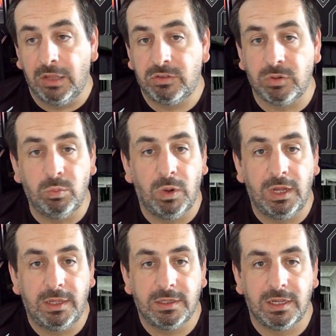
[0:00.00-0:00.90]

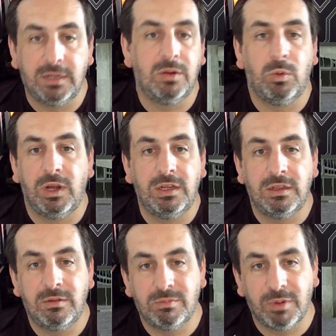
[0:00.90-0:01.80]
Somewhere hidden
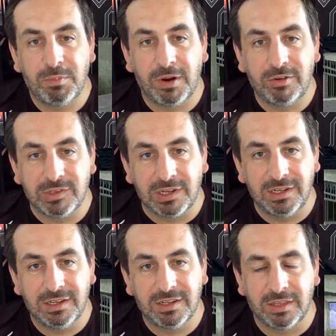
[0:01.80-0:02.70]
away in my parents'
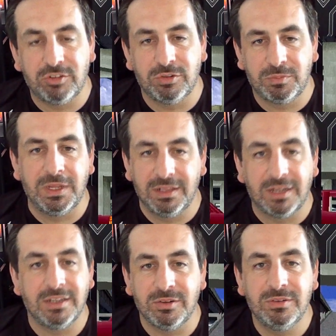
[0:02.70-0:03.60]
attic, there should be a
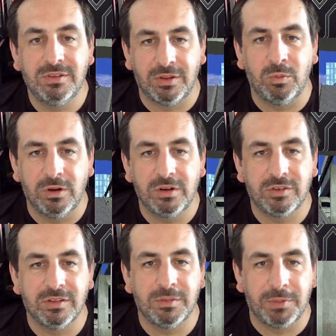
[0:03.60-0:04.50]
Lightgun that
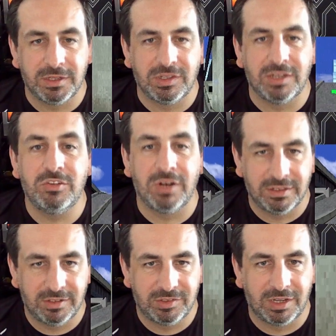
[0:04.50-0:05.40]
works on the PlayStation
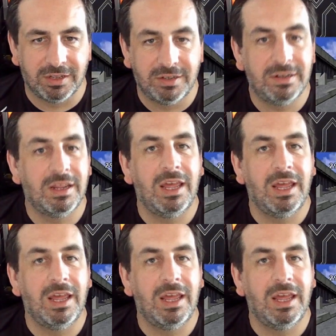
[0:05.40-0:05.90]
and the Saturn.